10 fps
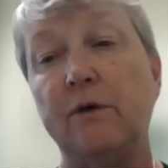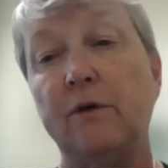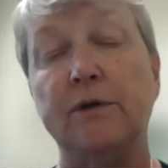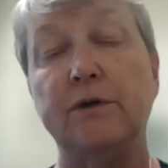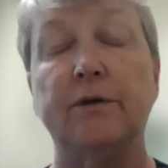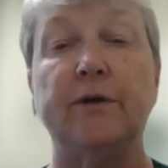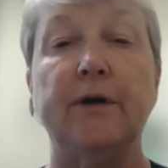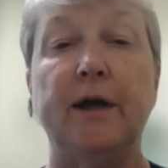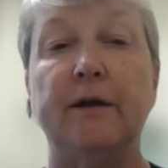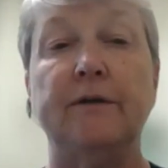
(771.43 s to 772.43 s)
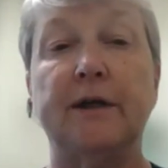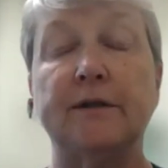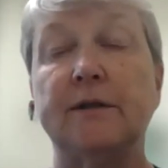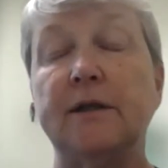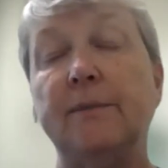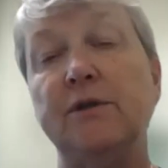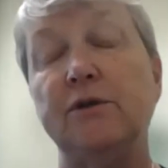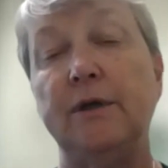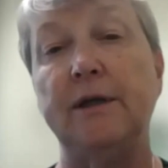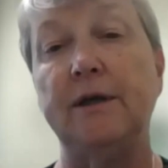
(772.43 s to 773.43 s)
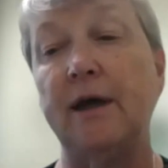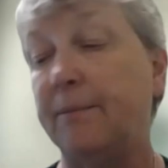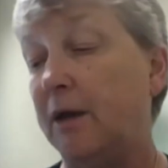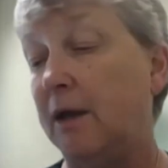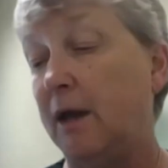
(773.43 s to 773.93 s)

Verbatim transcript: forward toward their head. That's the same as your kneecap.